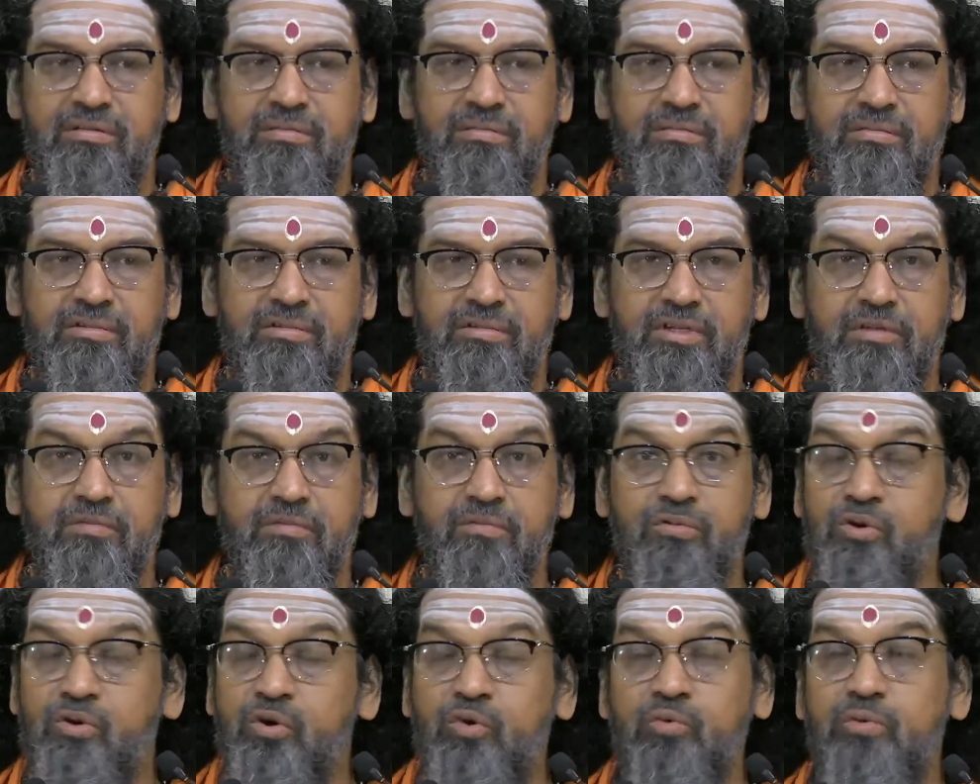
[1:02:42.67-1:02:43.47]
If
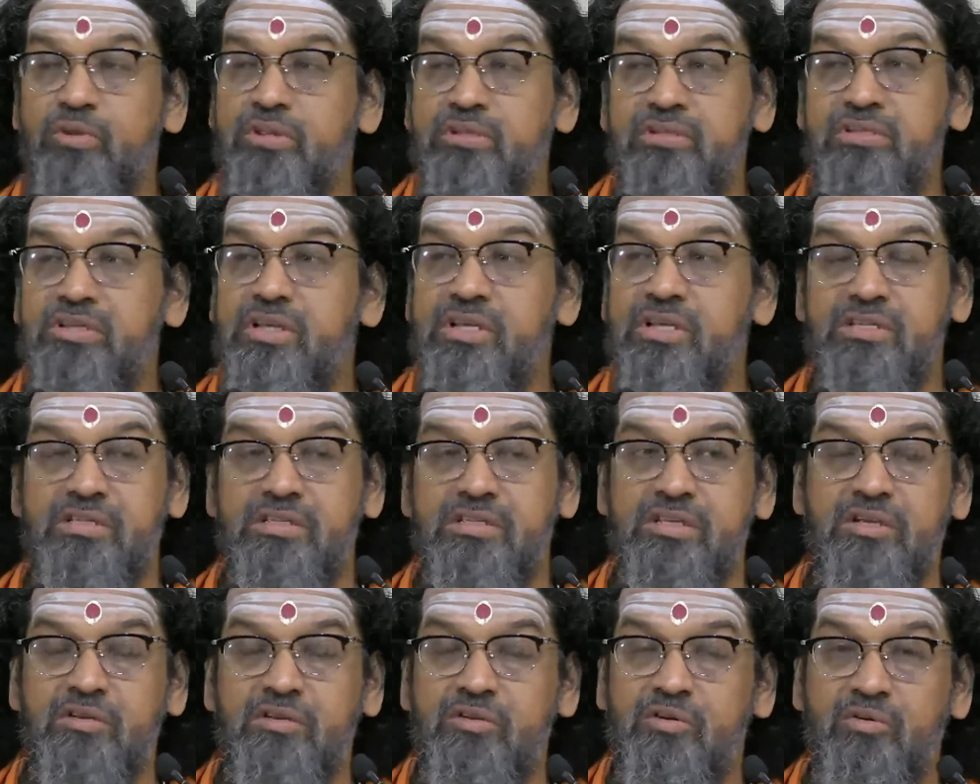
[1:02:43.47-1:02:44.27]
guru will say,
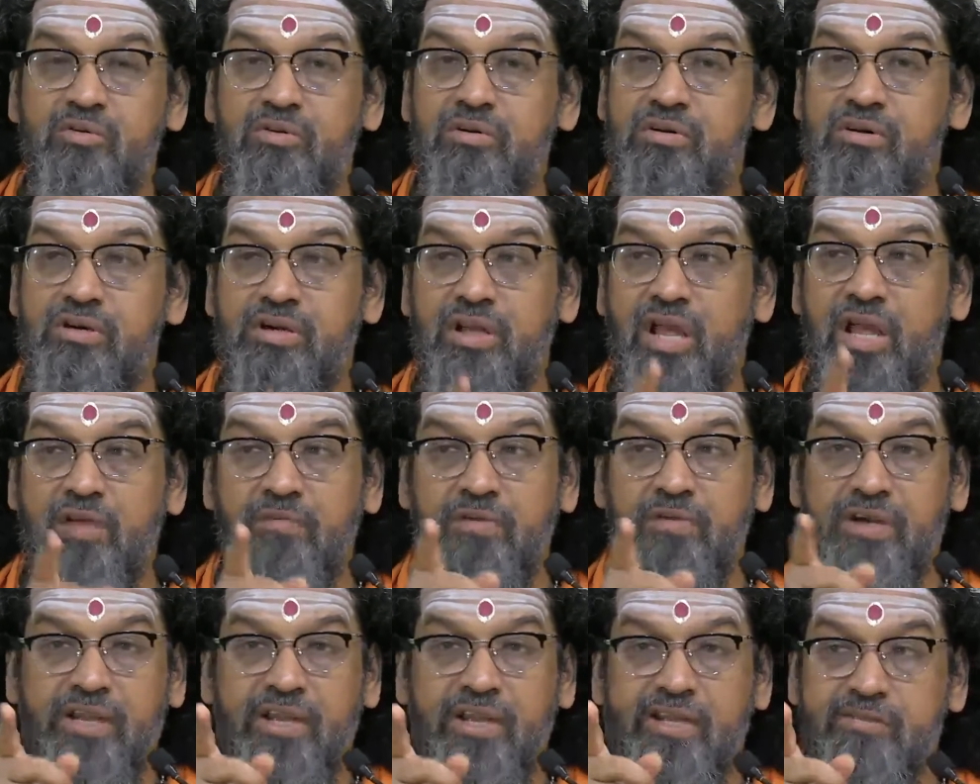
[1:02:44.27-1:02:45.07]
see, don't have
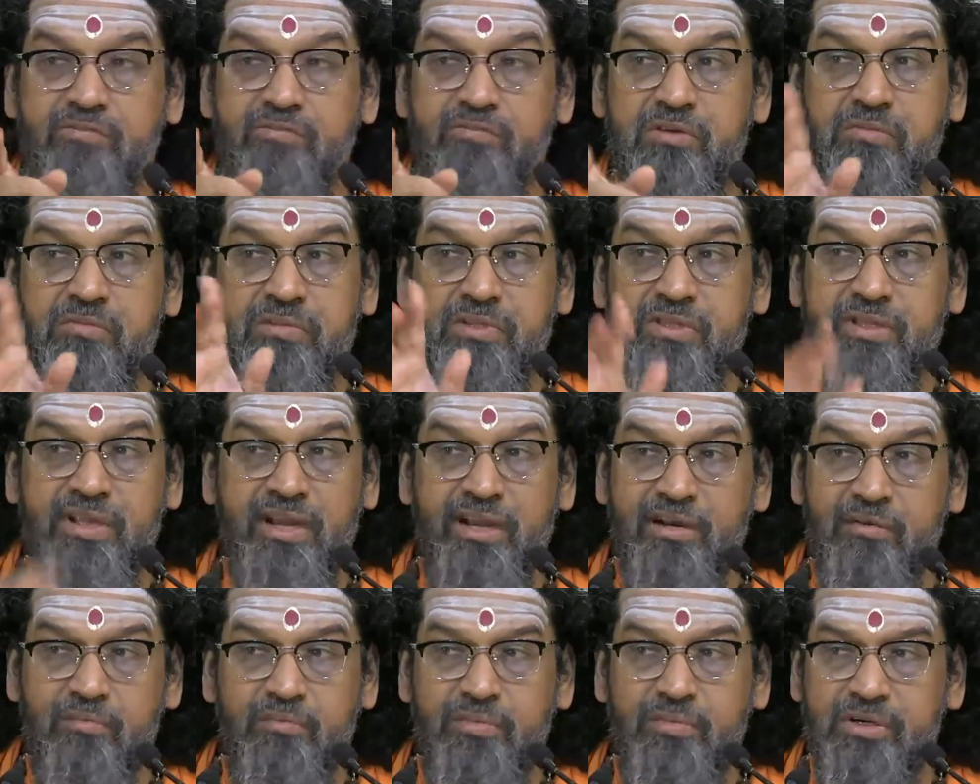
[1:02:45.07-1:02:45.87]
attachment with
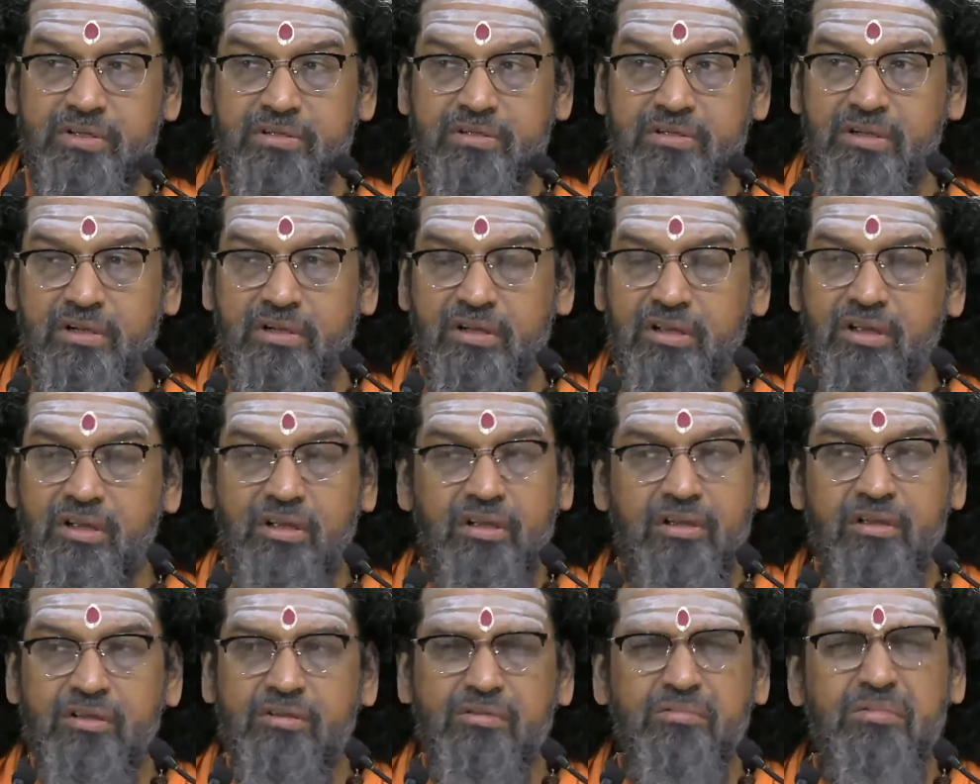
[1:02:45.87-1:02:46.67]
that person,
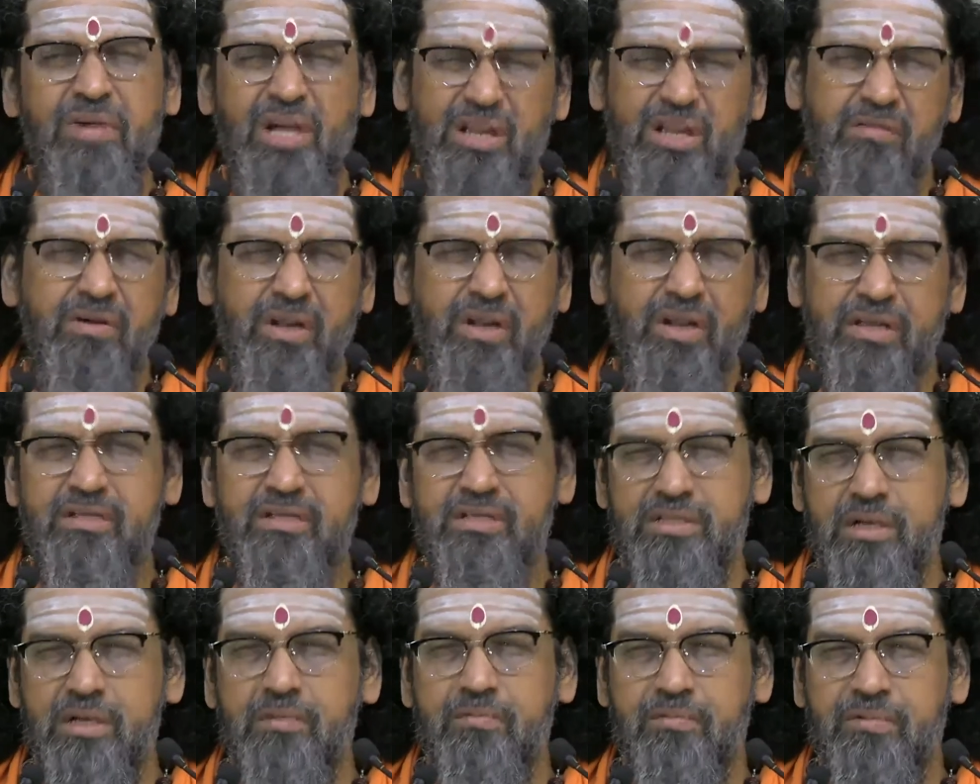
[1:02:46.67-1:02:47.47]
so I will
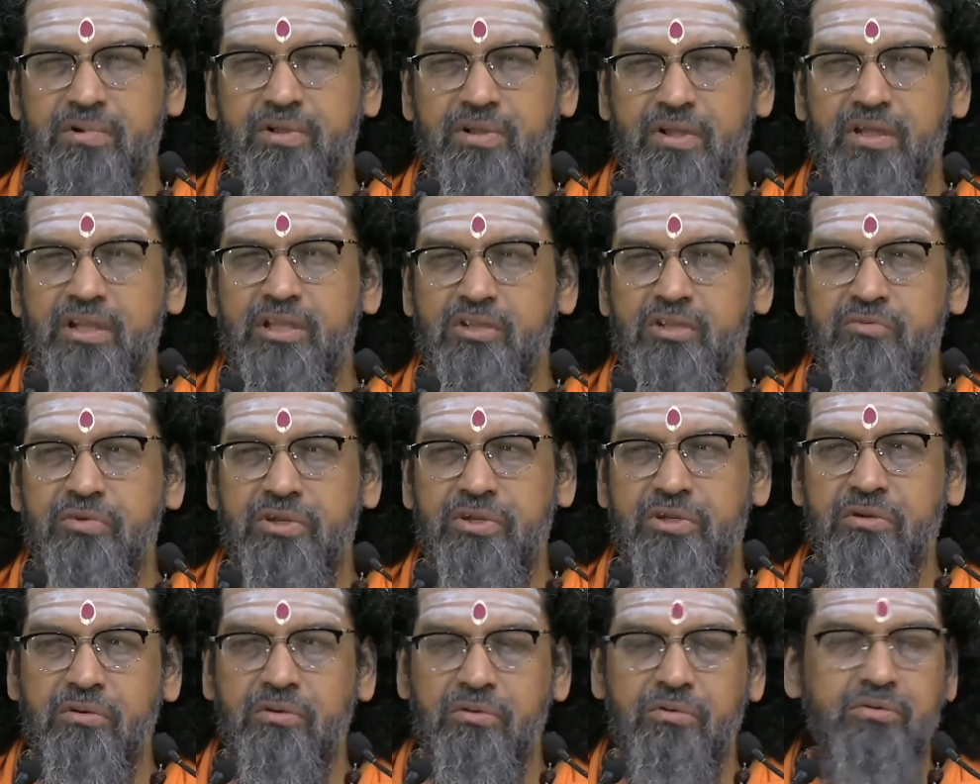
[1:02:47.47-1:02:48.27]
accept. Here is where
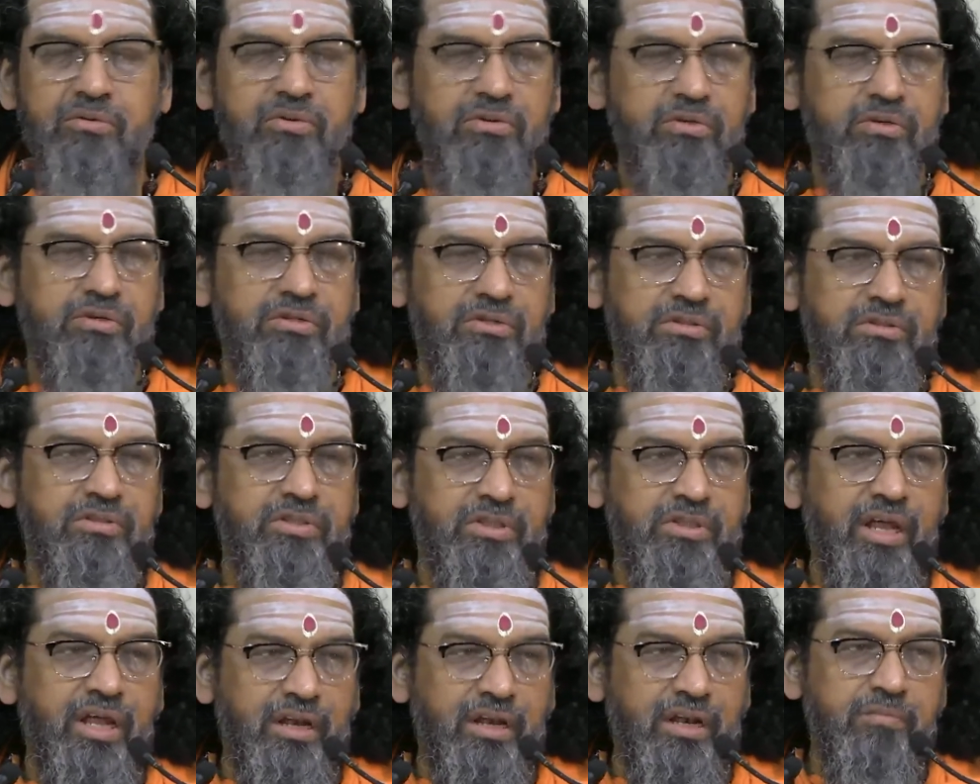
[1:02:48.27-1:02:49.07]
guru
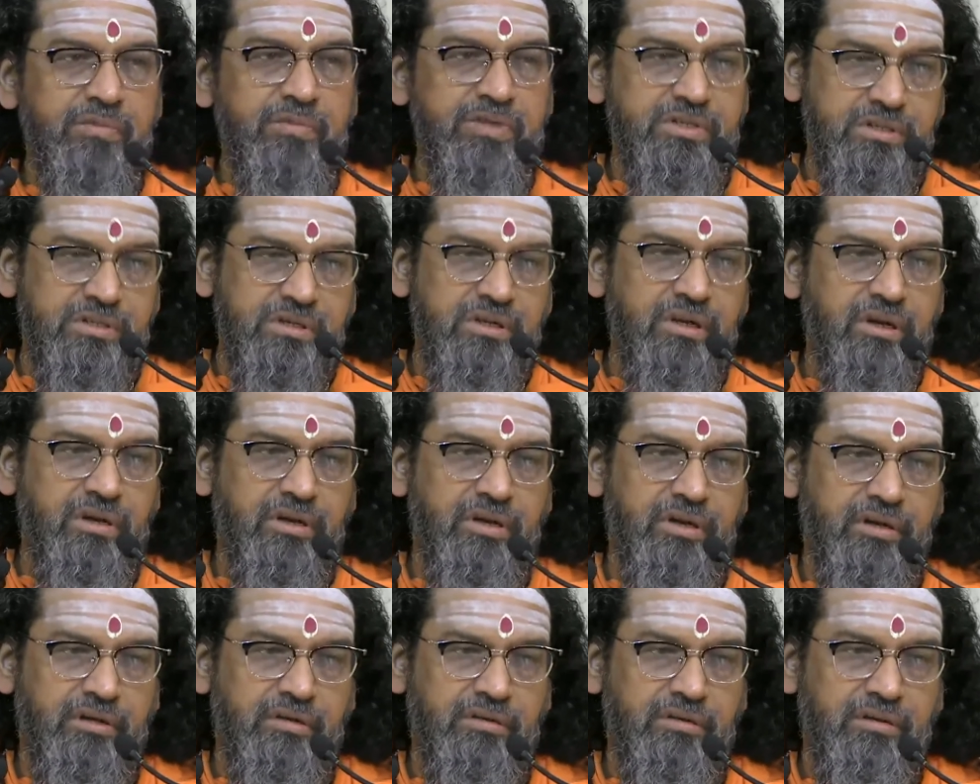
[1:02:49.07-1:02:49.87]
help is
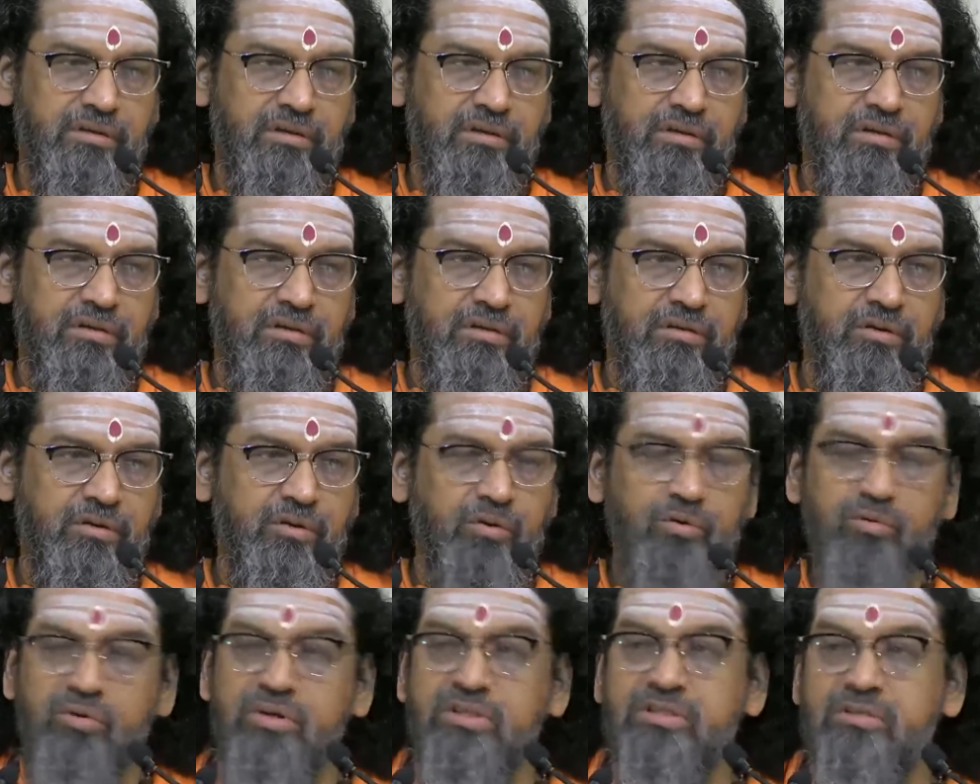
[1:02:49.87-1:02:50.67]
needed.
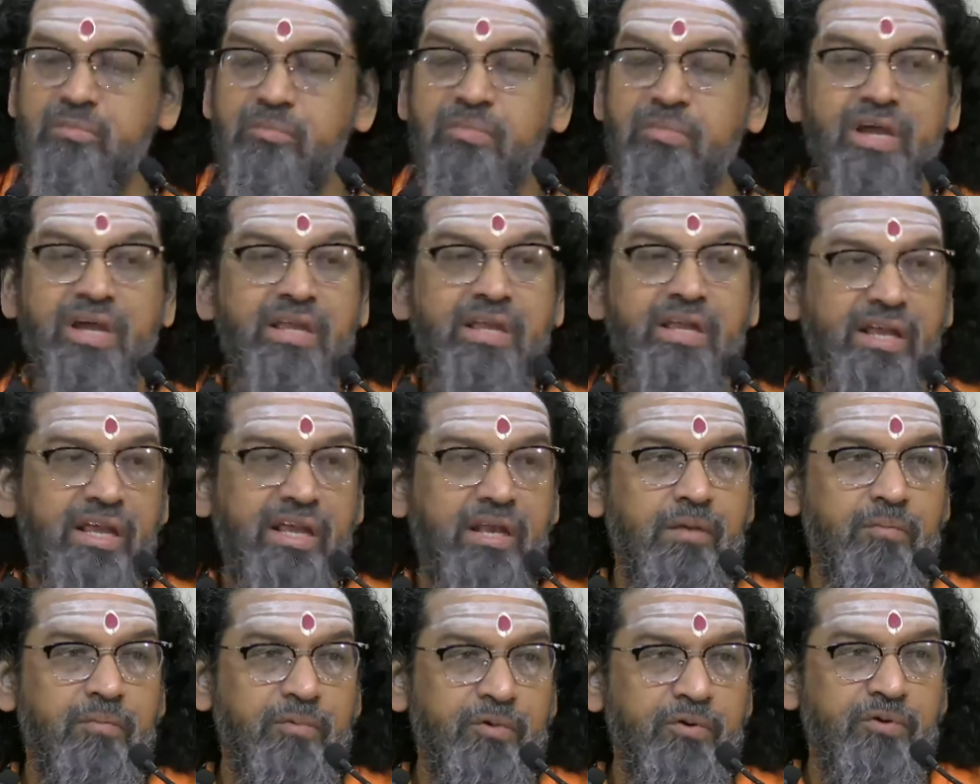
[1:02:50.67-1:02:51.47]
Guru is, may I
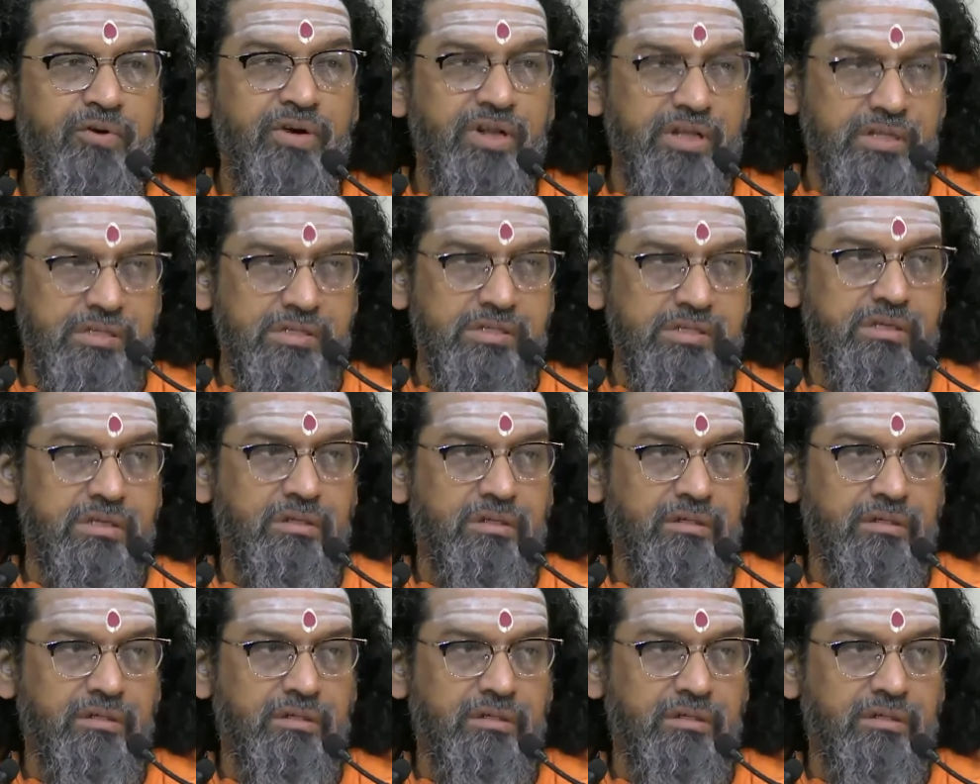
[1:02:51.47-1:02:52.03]
help you desk.